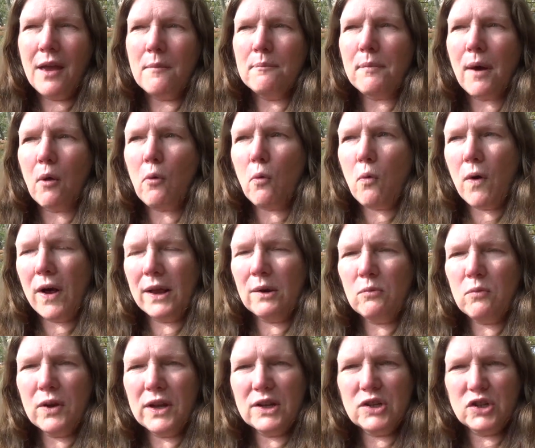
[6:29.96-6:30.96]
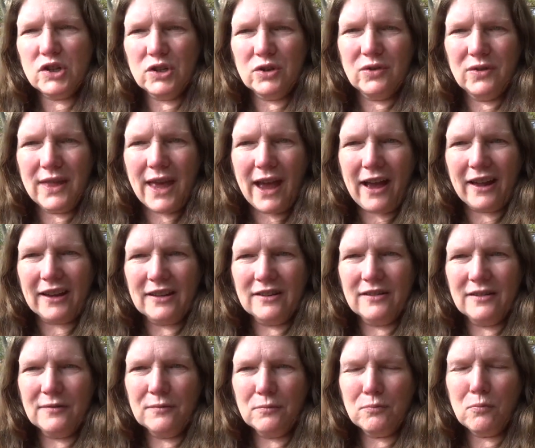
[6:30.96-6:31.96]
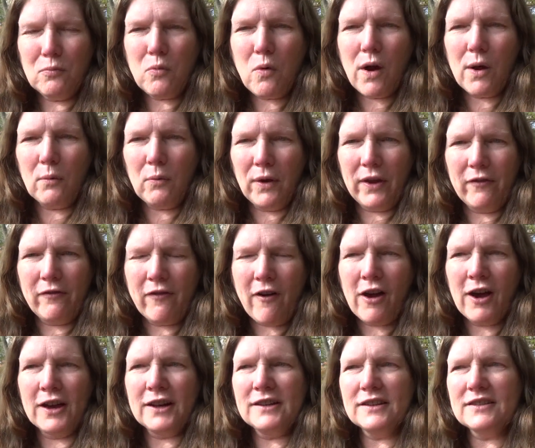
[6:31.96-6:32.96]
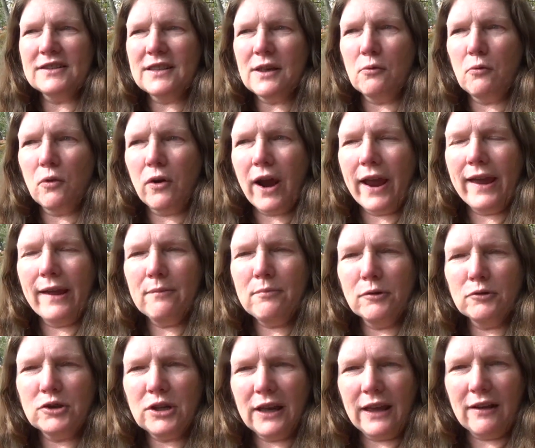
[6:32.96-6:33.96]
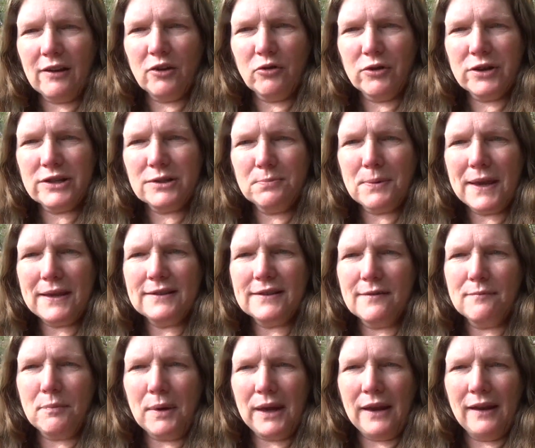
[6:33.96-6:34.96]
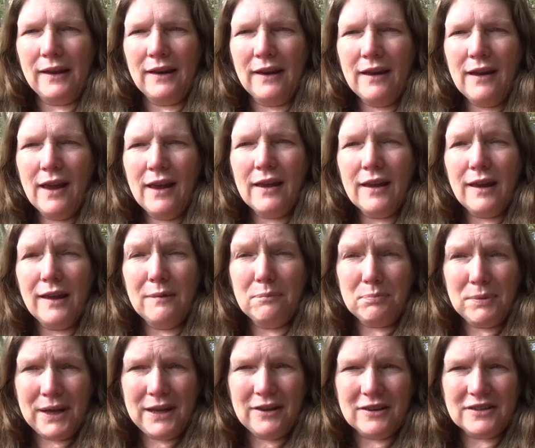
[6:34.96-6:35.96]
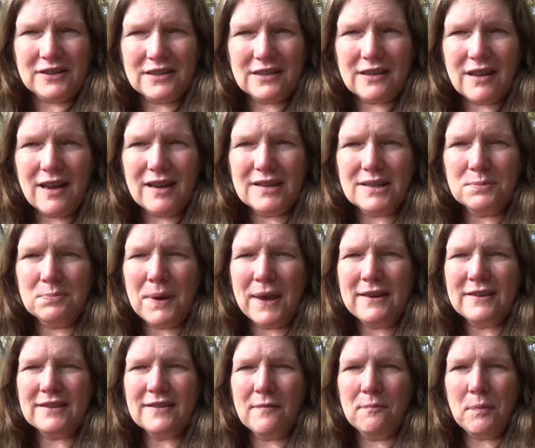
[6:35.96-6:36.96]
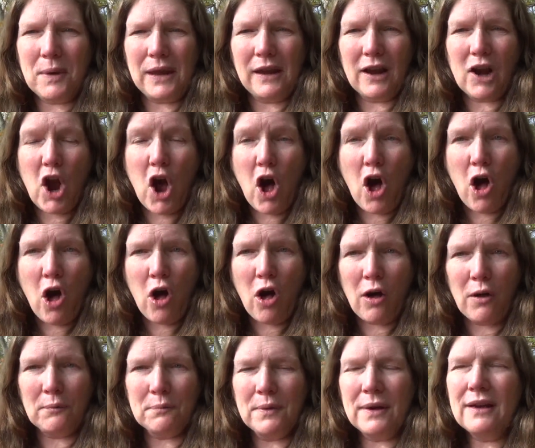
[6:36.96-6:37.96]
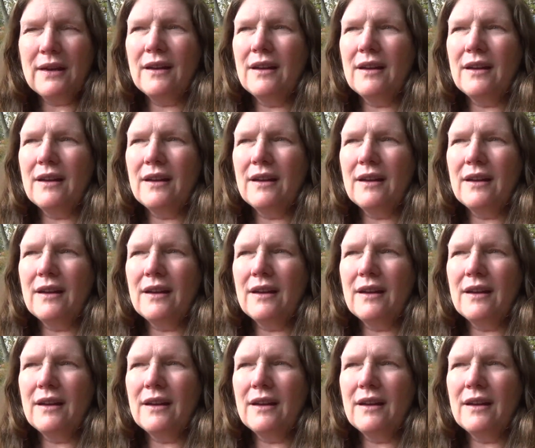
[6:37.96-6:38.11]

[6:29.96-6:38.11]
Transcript: But when we do that, what we find is that we're able to enter a space of being in peace, a space of being calm,